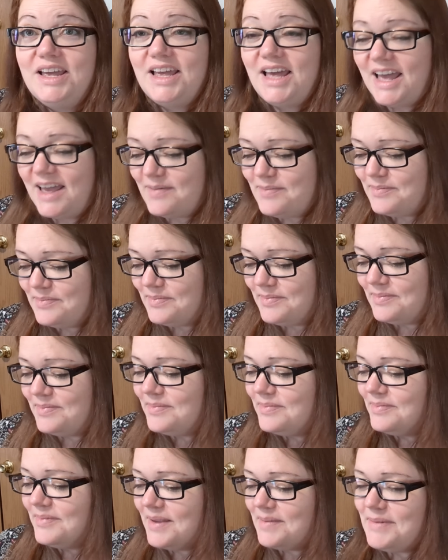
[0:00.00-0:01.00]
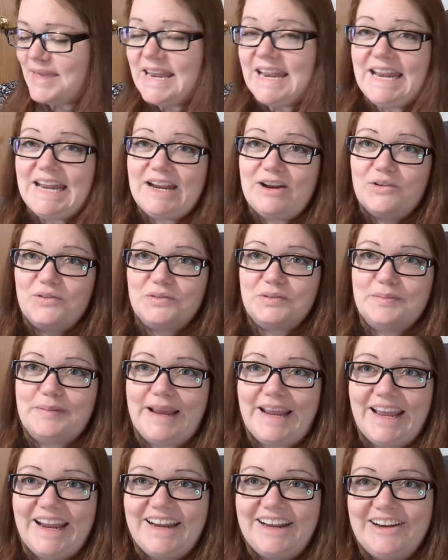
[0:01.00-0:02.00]
I'm getting in over my
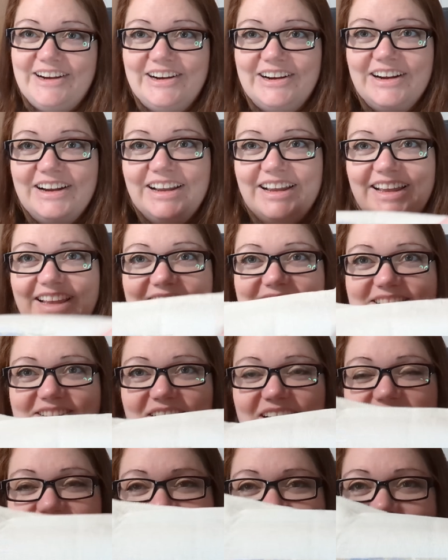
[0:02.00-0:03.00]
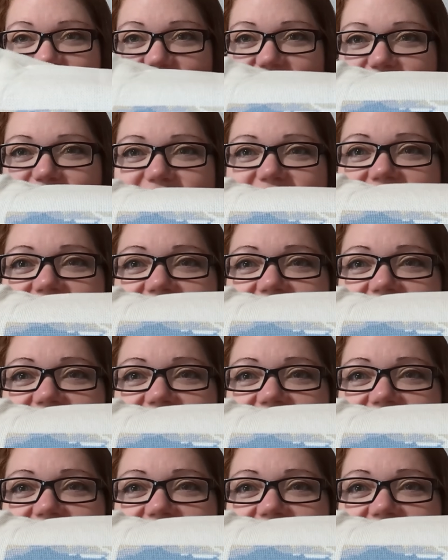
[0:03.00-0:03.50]
head here. So I stopped,